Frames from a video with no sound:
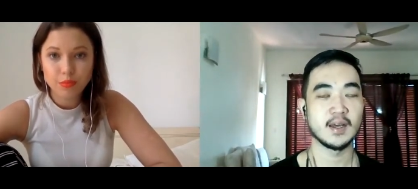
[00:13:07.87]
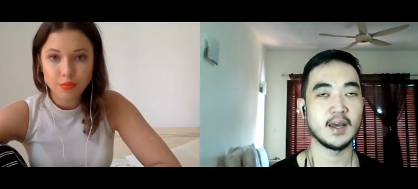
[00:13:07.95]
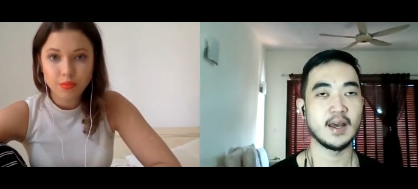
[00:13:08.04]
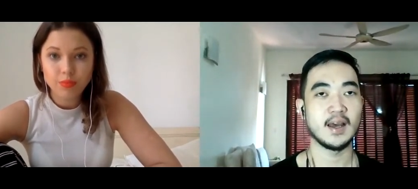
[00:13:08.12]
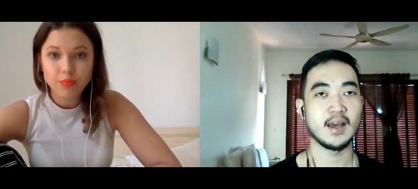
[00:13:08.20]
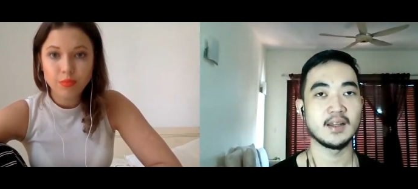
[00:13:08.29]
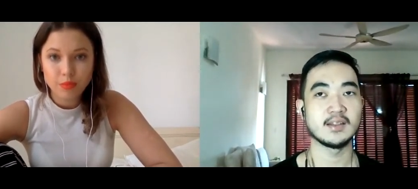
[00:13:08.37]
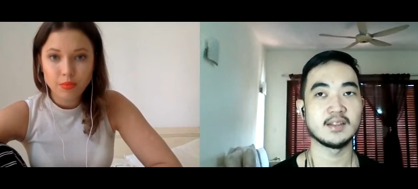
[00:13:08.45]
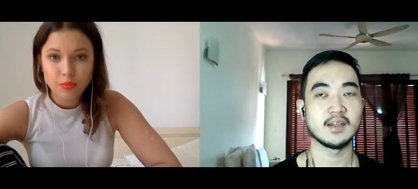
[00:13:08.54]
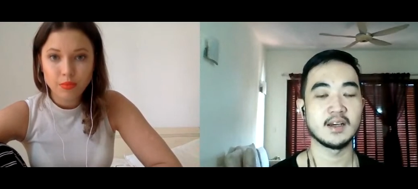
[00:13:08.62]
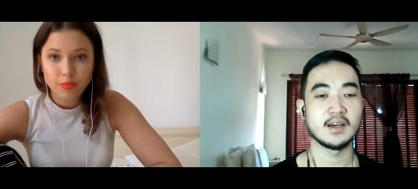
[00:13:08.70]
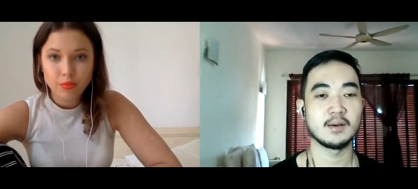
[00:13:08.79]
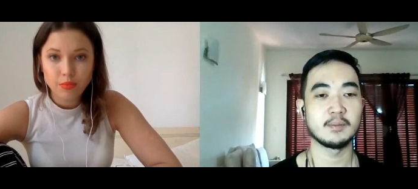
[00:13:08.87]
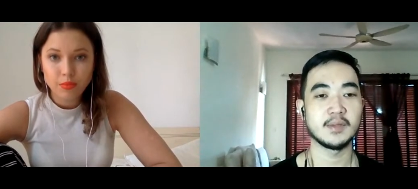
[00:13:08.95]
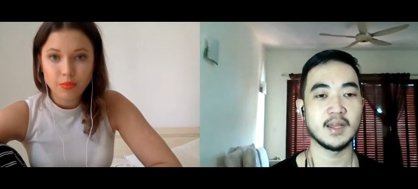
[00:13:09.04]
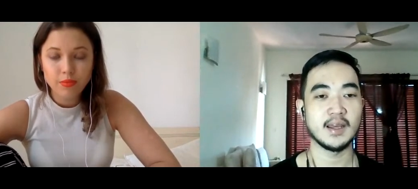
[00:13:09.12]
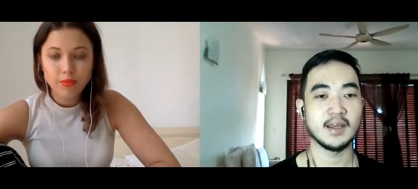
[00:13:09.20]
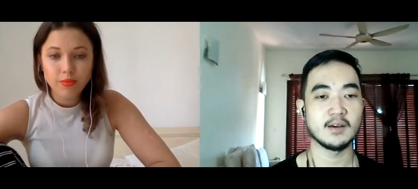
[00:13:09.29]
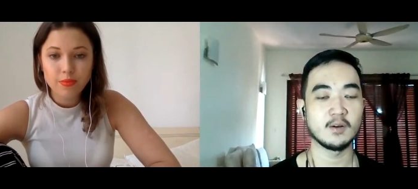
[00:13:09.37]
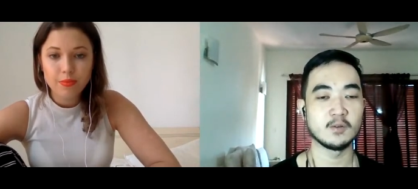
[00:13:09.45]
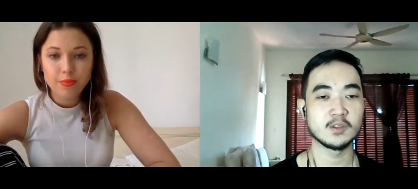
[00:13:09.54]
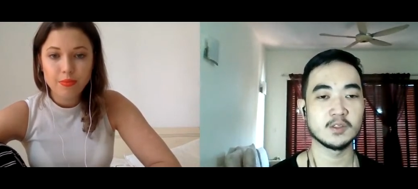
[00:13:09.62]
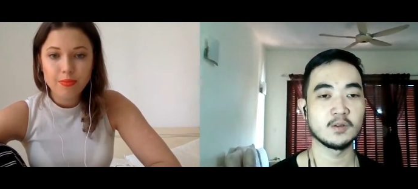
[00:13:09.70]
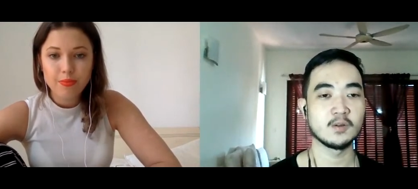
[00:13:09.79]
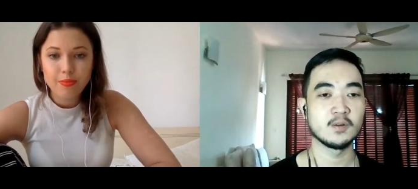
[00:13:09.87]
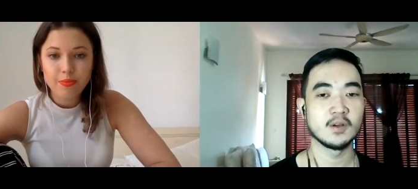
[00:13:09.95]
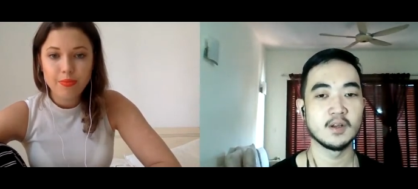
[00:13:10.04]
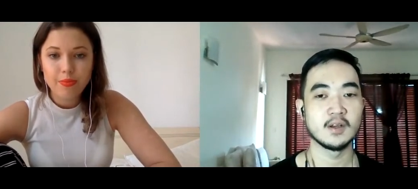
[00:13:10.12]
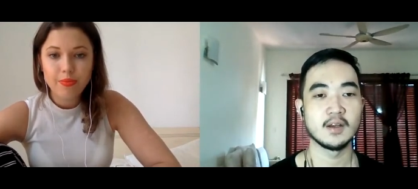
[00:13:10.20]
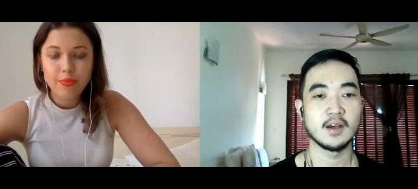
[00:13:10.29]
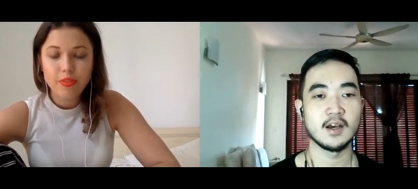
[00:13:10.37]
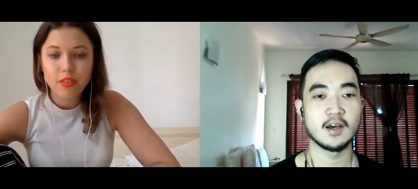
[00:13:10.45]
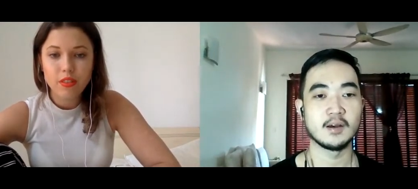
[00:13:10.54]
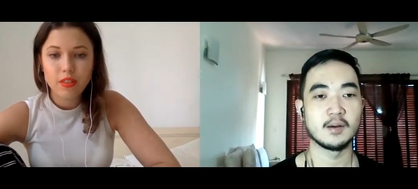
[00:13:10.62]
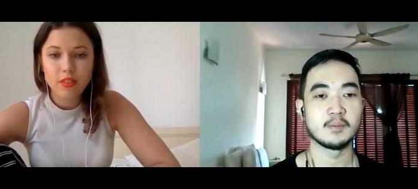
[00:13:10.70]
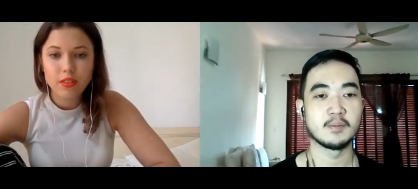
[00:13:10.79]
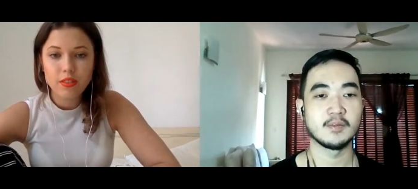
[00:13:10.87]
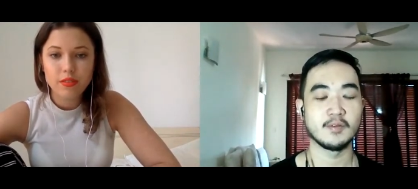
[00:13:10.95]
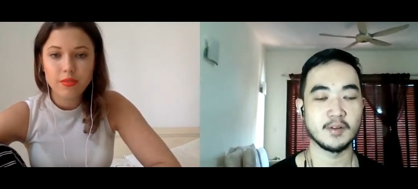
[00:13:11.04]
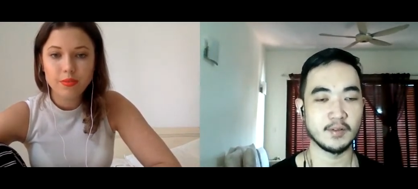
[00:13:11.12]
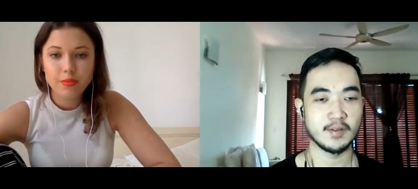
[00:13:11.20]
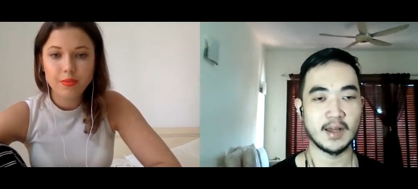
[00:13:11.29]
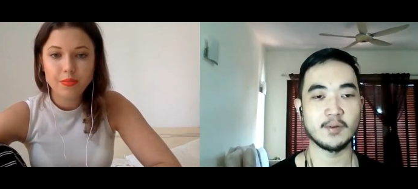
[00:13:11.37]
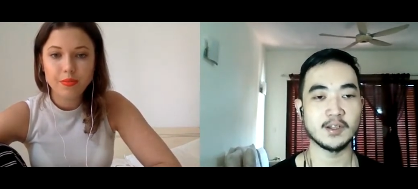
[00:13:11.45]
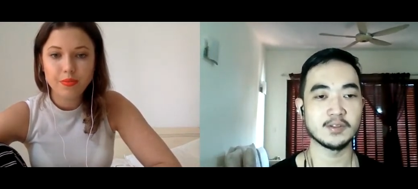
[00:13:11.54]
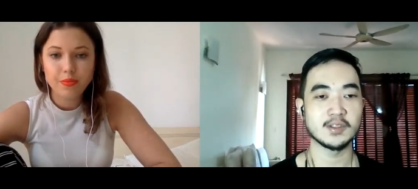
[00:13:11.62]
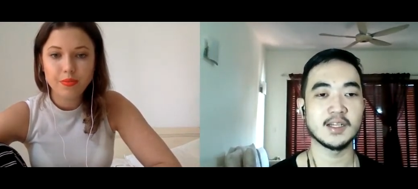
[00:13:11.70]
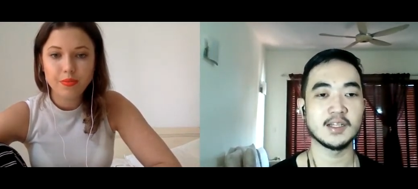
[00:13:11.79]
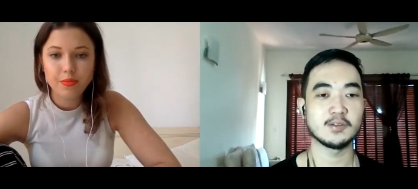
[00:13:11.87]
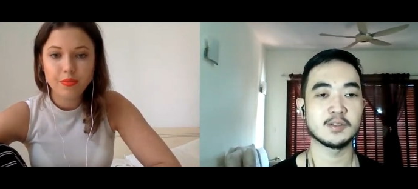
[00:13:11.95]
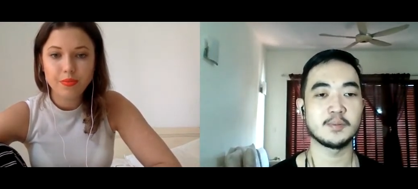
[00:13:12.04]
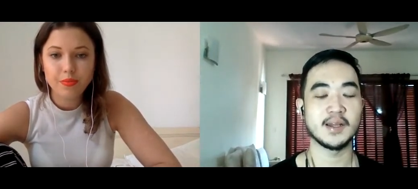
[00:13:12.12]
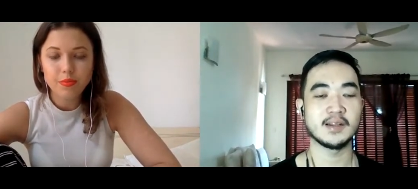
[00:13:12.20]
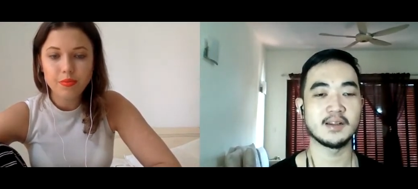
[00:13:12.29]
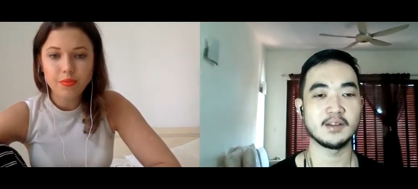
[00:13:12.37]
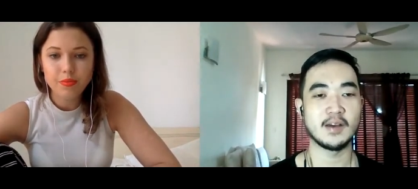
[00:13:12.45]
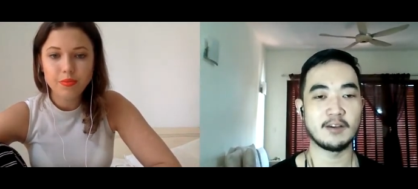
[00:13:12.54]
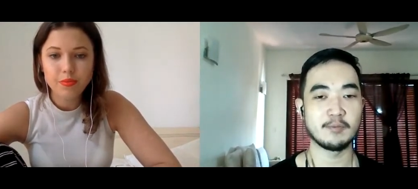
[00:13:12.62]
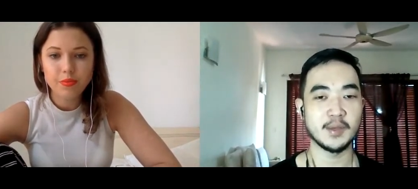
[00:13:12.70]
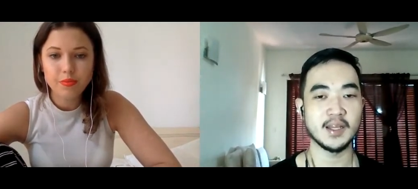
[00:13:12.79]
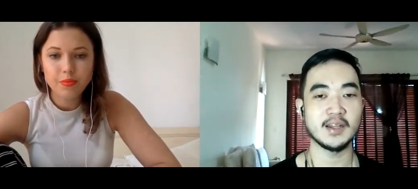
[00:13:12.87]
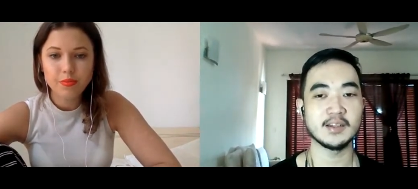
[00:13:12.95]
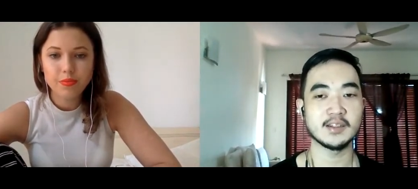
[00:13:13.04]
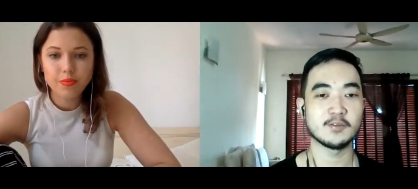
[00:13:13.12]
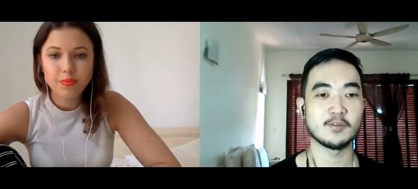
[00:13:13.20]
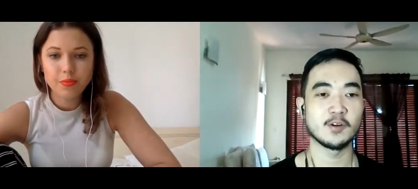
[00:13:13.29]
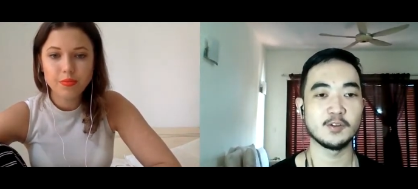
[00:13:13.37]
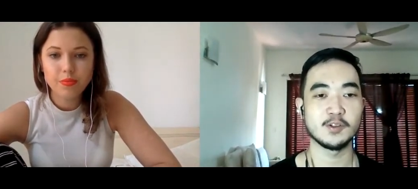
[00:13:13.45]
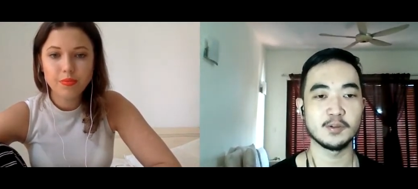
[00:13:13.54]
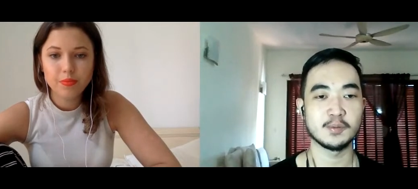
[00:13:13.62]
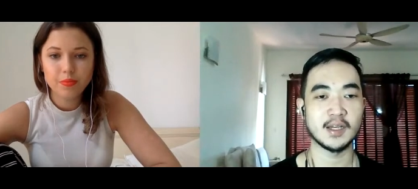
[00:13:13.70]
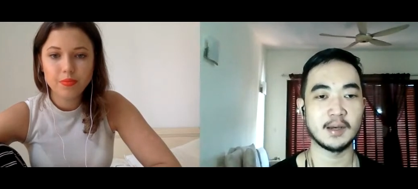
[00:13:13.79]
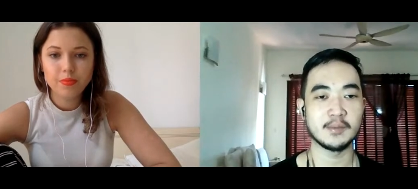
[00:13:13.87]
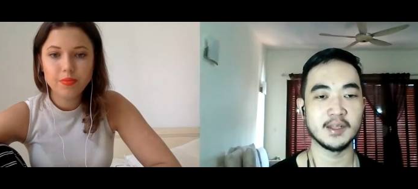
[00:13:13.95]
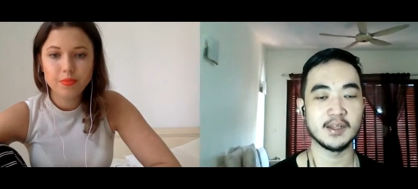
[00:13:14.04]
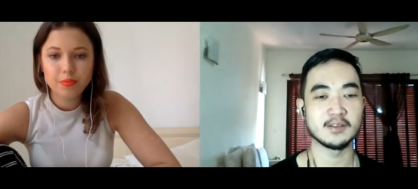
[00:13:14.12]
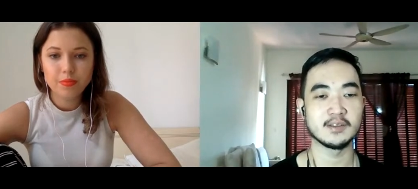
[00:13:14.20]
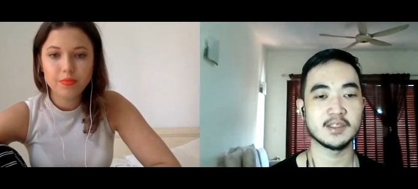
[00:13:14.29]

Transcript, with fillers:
Speaker 1: and uh, they also um, like what you said, you spend you have meetings for YouTube thumbnails.